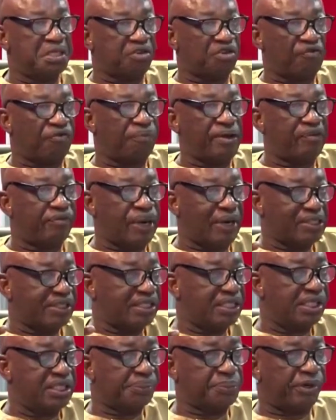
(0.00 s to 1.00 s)
of birth at
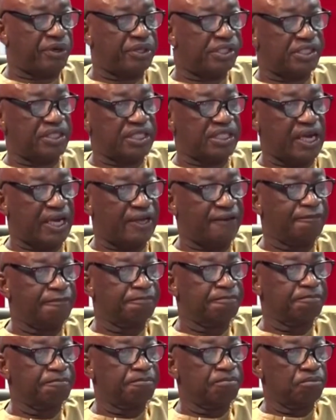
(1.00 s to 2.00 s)
any point in time.
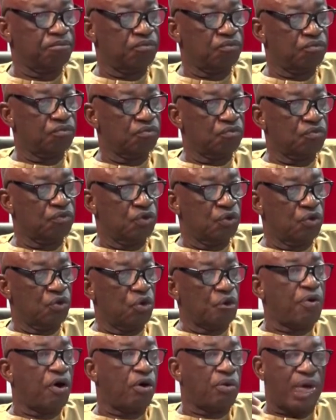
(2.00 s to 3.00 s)

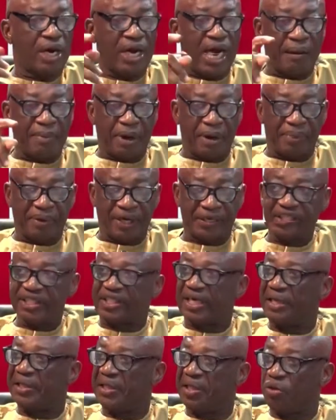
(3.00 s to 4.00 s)
Obu okura baby a
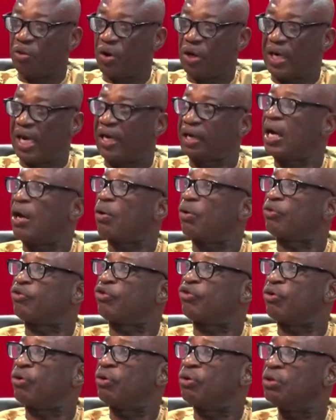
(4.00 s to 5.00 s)
teacher ni wo nana
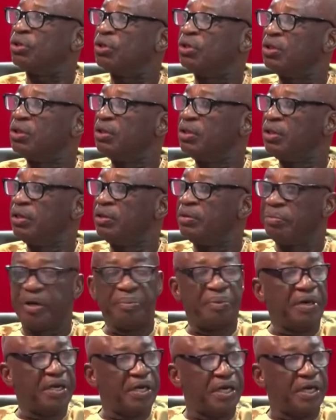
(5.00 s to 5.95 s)
ochoro. Bebre ya